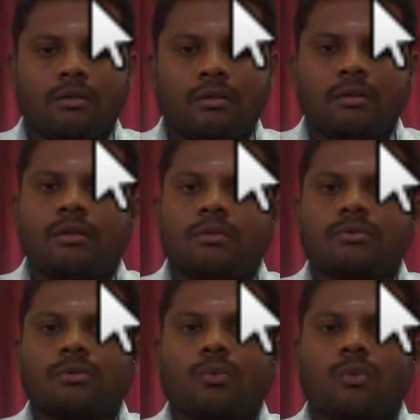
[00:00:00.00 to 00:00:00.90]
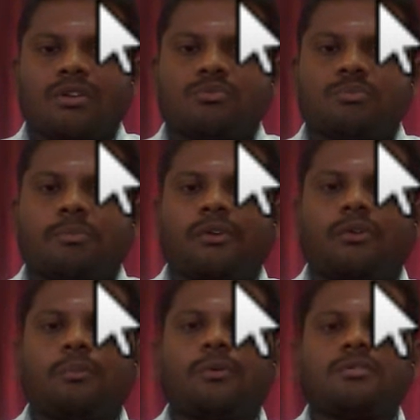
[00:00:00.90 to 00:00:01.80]
So what is a
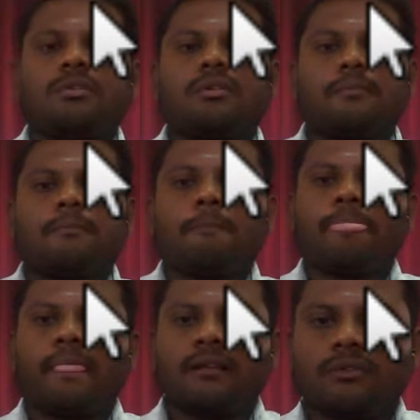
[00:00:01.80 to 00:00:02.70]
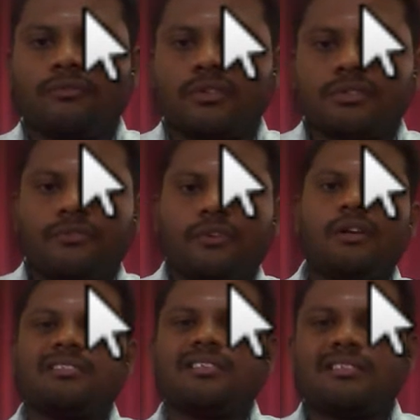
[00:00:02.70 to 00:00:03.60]
microprocessor? So first of all, it is a
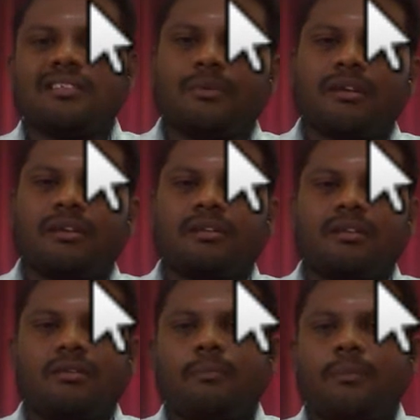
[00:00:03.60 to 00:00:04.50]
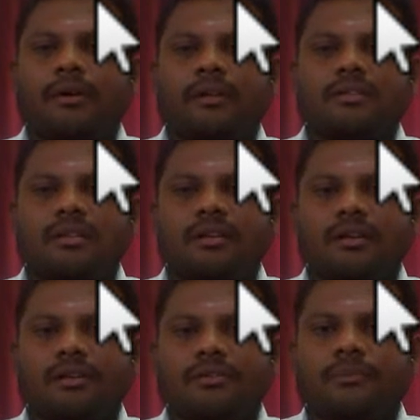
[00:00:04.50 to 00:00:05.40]
semiconductor component, is it right?
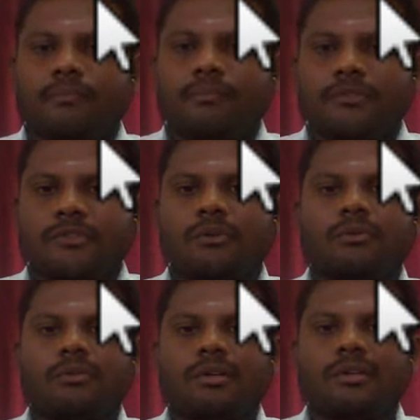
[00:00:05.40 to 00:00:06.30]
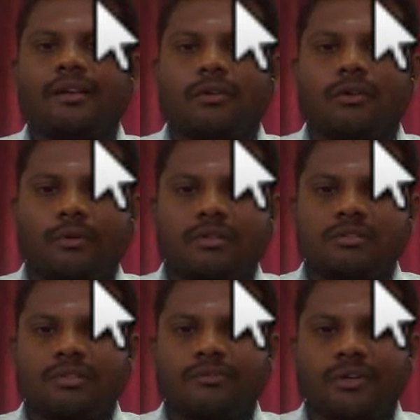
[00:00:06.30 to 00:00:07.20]
So that incorporates the
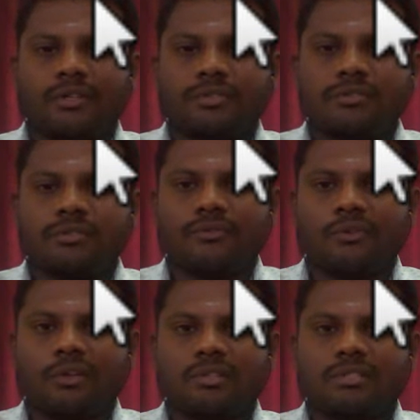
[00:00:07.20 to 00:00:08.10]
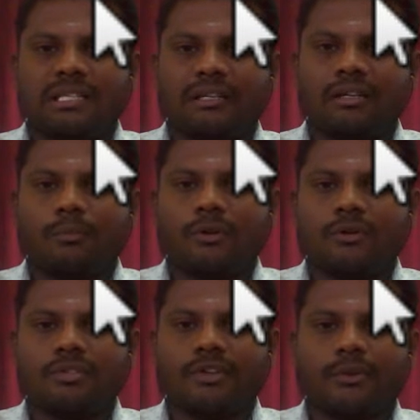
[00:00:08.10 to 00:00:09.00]
functions of a central
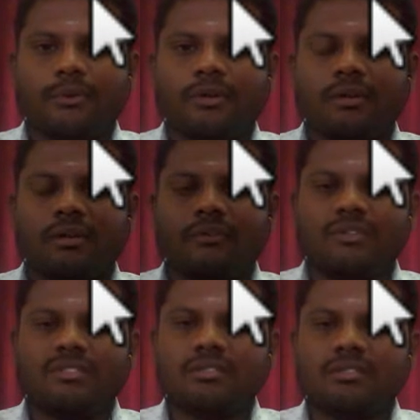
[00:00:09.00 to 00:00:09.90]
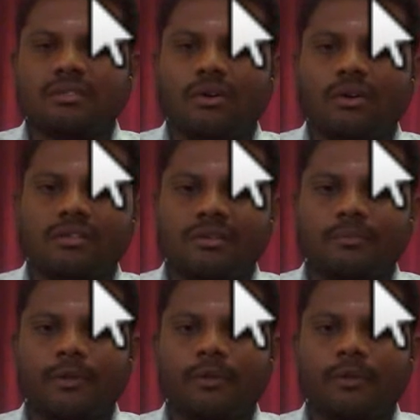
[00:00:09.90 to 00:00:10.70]
processing unit, which is called a CPU,